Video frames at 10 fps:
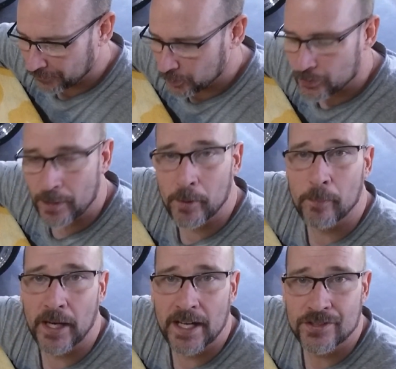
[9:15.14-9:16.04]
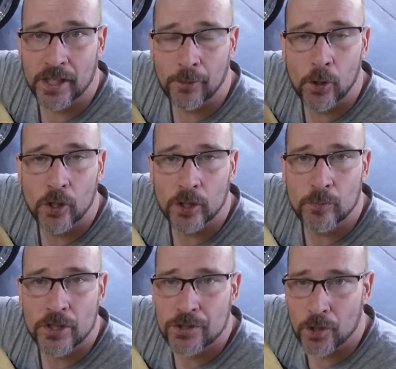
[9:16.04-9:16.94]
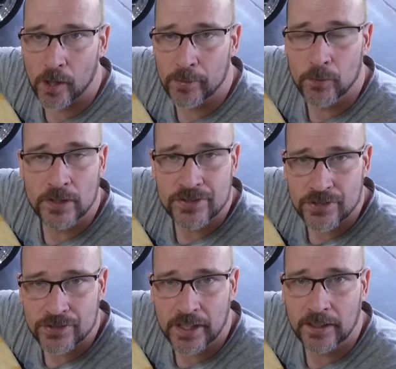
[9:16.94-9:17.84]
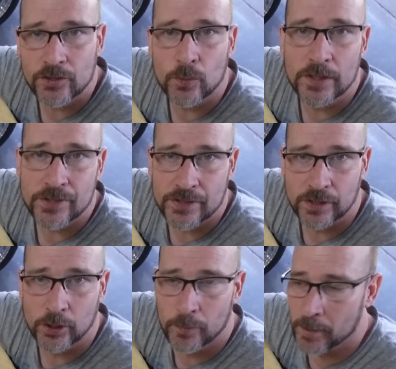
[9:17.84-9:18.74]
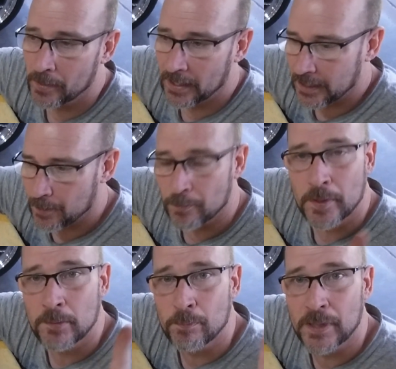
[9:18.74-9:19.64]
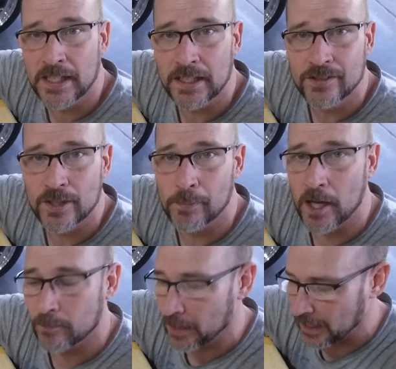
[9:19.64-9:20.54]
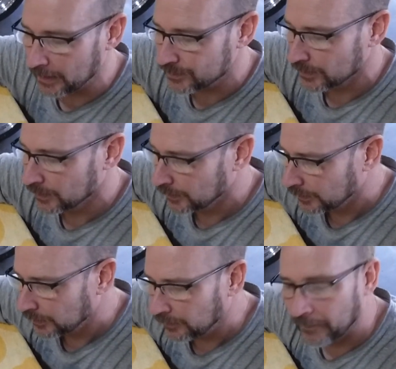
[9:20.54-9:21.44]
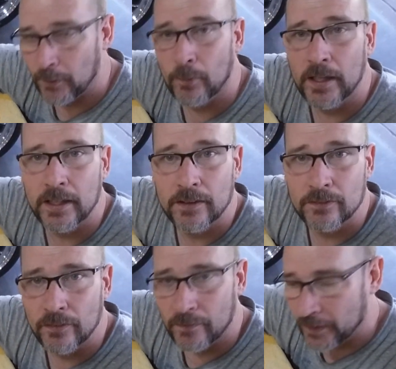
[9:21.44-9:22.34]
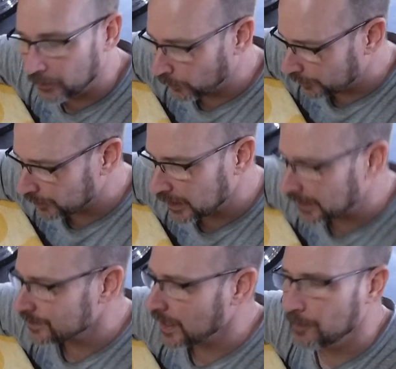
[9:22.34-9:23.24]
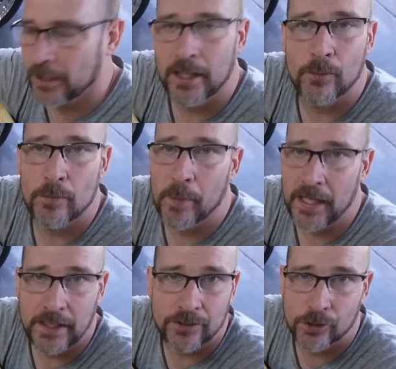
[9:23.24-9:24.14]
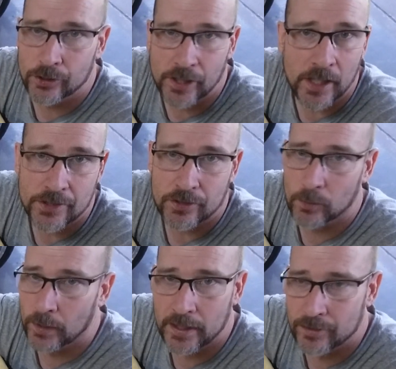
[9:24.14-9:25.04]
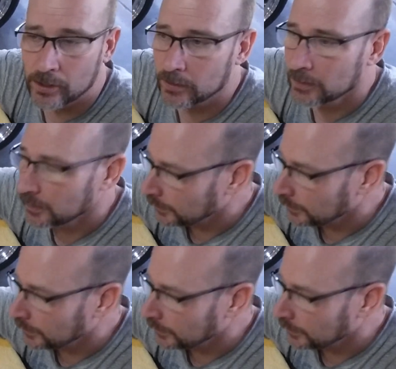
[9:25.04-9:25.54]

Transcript: have two separate pads and I wrote on them with a Sharpie. One says stainless, one says aluminum, and I keep them in big Ziploc bags. That way they don't ever get contaminated with paint or dust or whatever,